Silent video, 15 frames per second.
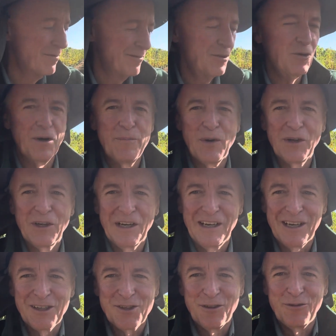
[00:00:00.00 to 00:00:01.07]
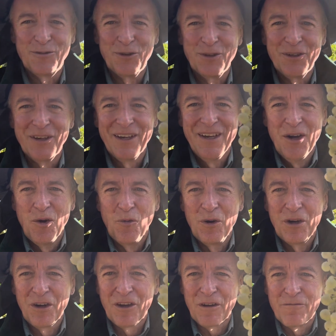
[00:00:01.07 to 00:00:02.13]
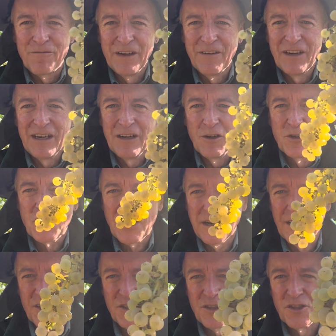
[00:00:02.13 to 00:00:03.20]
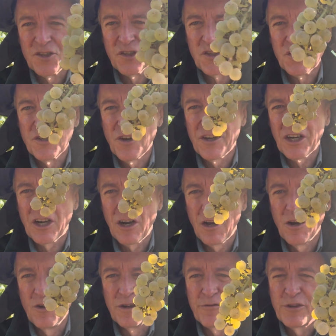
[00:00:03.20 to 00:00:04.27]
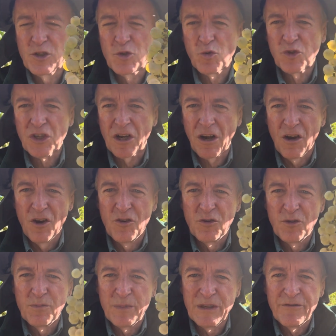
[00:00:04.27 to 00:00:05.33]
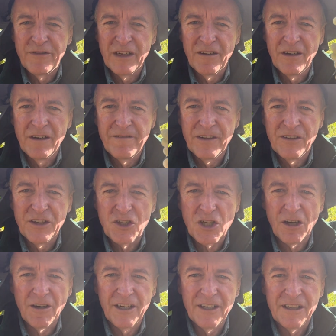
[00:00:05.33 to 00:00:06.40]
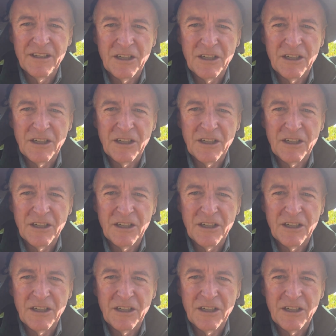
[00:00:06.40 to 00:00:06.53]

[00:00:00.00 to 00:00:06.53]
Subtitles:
I broke a cluster off for you. We've got very loose clusters. This is not a clone. If this was a clone, it would be very, very tight and